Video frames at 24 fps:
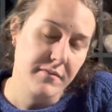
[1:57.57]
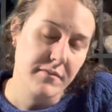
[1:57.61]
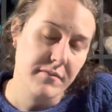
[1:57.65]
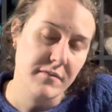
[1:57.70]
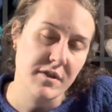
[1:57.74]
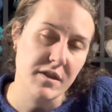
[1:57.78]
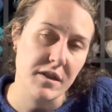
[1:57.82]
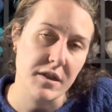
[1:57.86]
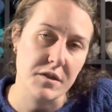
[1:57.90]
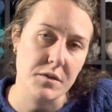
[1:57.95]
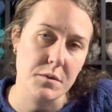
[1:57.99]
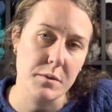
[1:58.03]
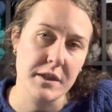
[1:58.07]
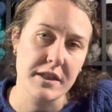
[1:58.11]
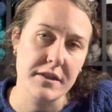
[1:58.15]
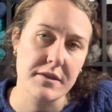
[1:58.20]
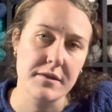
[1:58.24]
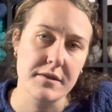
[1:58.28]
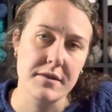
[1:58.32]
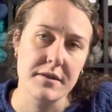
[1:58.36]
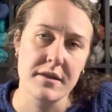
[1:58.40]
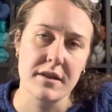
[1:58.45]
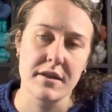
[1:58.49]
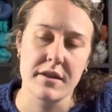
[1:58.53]
6
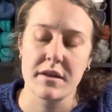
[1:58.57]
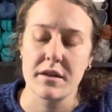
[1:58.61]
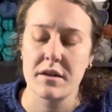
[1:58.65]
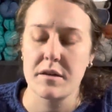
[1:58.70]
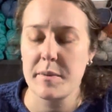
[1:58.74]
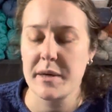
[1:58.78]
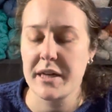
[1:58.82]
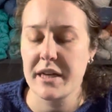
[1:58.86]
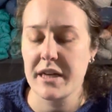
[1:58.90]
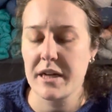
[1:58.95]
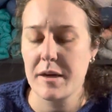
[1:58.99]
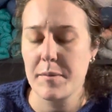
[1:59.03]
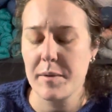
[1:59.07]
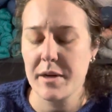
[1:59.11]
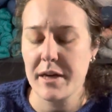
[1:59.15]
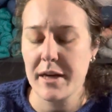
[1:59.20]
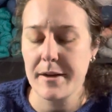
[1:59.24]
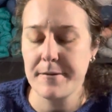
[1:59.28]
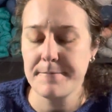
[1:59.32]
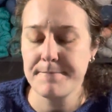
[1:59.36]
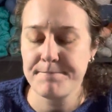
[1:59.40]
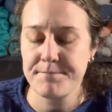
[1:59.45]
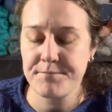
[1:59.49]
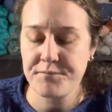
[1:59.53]
weeks, and then I'll pick it up
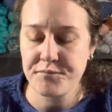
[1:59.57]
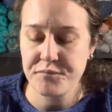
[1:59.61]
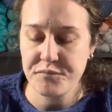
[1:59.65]
again.